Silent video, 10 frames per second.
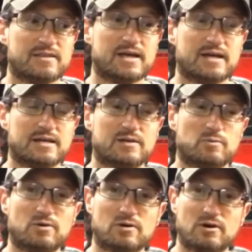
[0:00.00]
that it
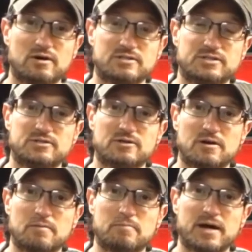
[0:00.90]
will cause your
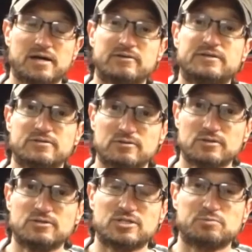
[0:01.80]
battery to
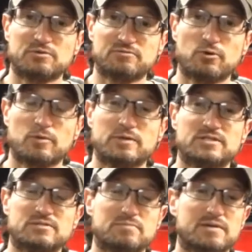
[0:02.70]
lose its
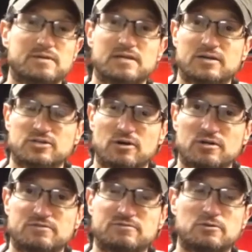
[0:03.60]
performance, maybe not
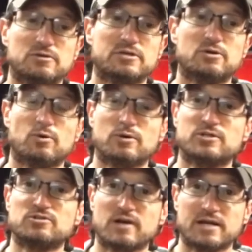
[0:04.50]
charge fully, or
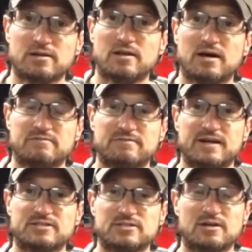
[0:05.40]
drain a lot
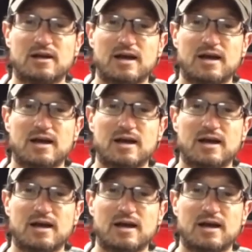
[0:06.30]
faster.